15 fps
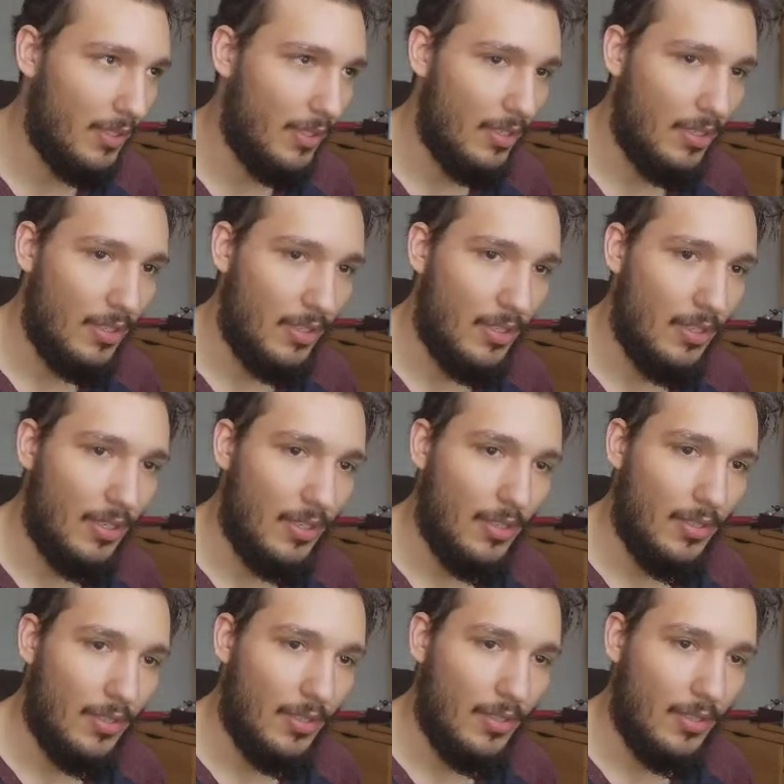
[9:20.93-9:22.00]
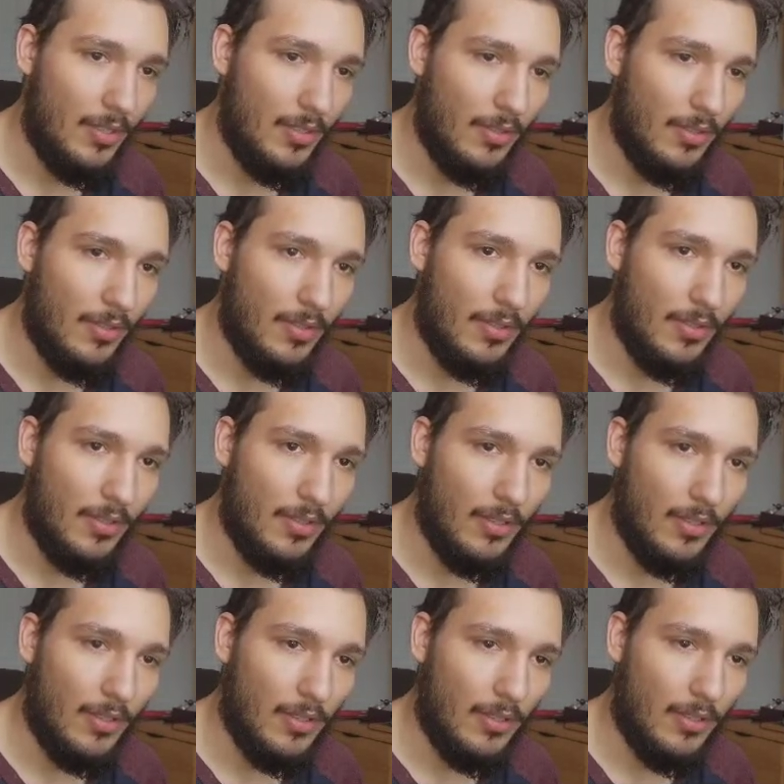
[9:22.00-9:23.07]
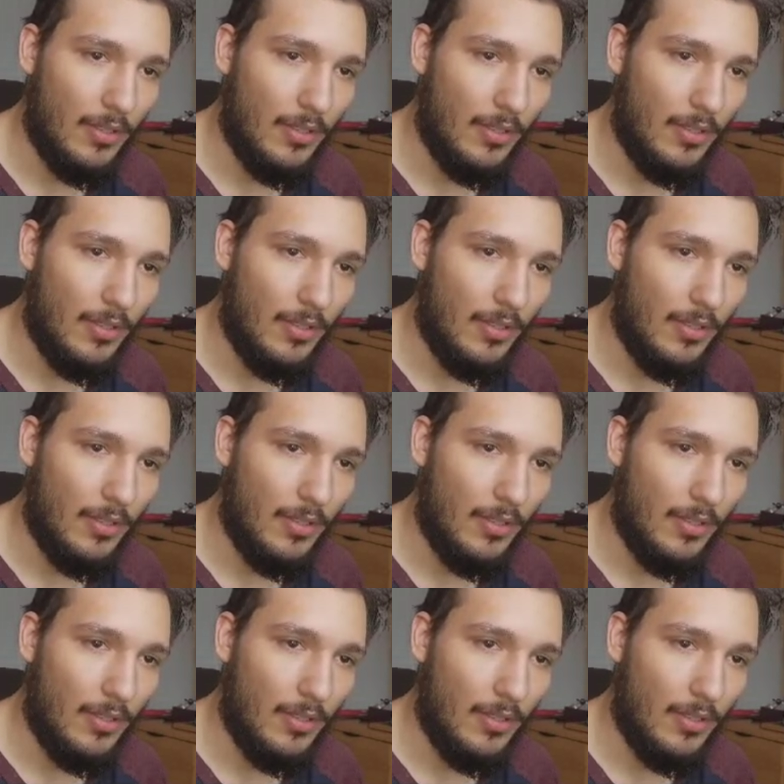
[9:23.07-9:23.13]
Nobody speaks.